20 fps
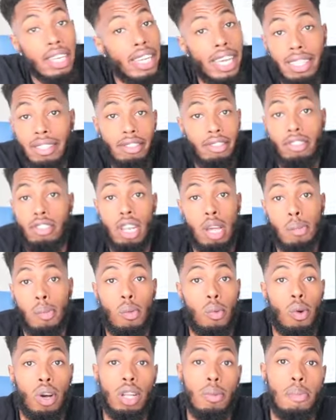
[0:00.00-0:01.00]
That's just
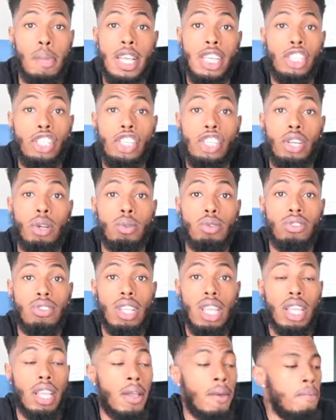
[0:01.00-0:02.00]
number one. Make sure you don't
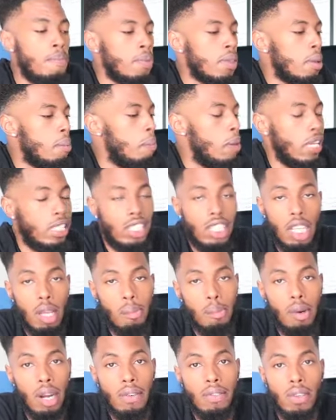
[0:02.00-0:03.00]
stink. Make sure
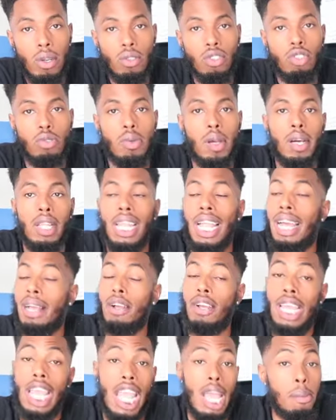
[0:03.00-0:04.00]
your breath don't smell
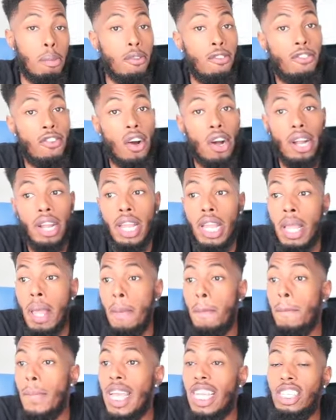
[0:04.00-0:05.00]
like camel fart.
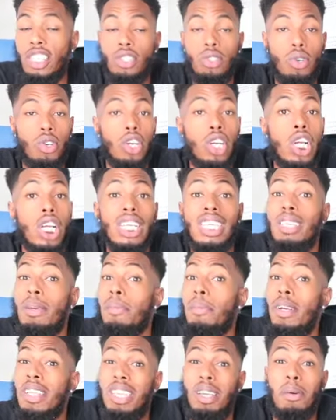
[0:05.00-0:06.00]
Make sure
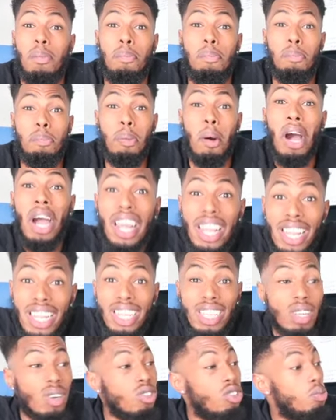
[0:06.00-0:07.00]
your butt
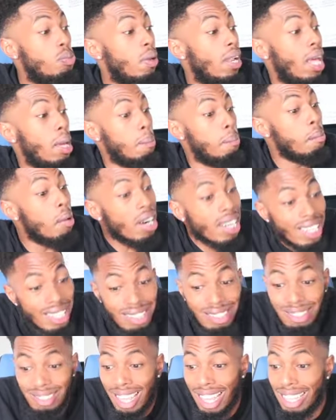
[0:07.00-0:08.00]
don't smell like
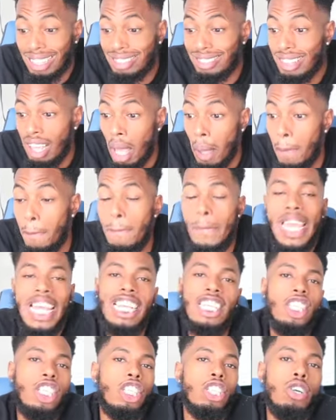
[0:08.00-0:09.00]
monkey sex.
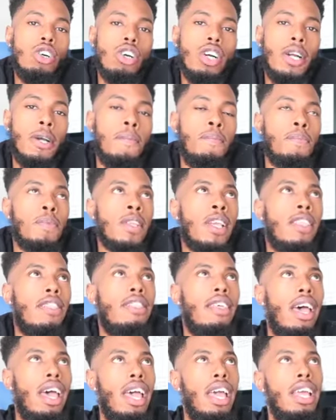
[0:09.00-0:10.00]
Make sure
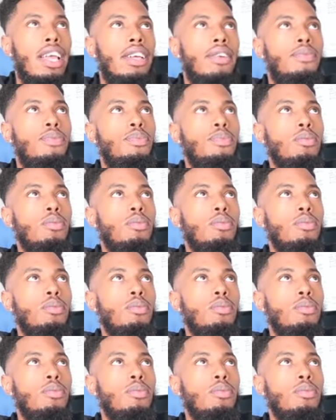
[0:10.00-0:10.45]
that